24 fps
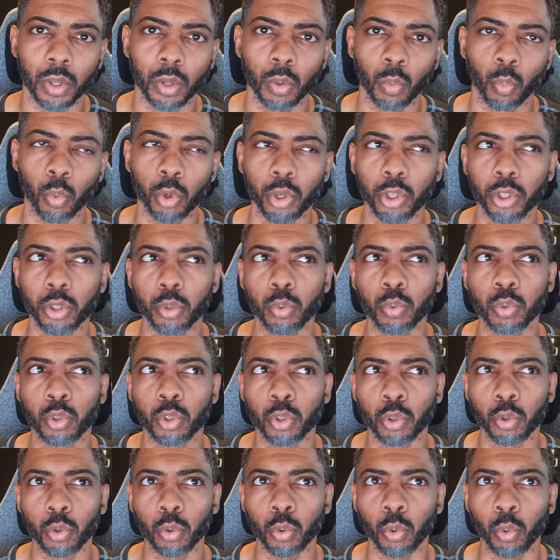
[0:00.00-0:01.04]
What do you
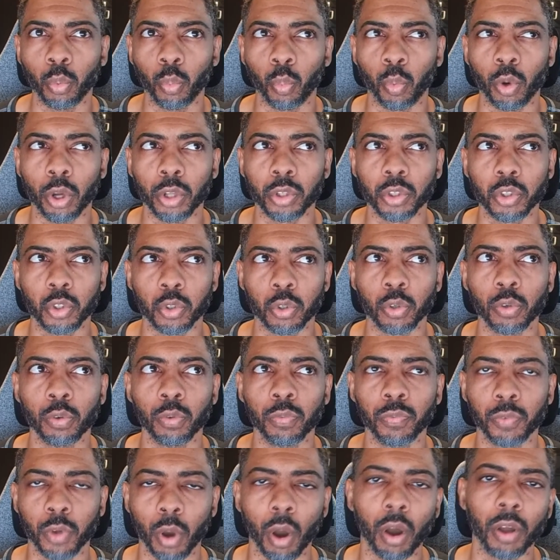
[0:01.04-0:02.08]
do once
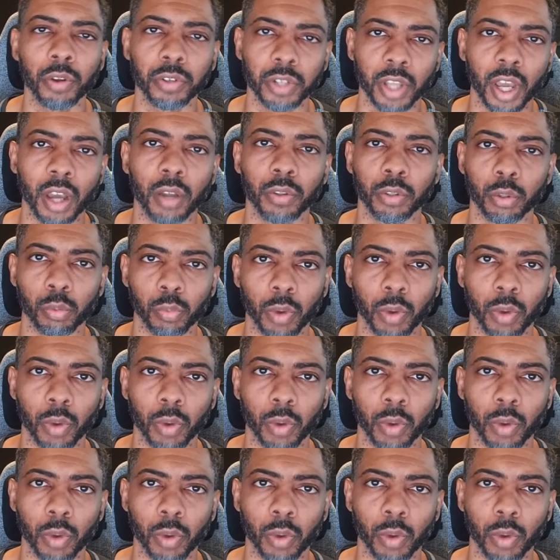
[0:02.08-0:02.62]
you've gone down the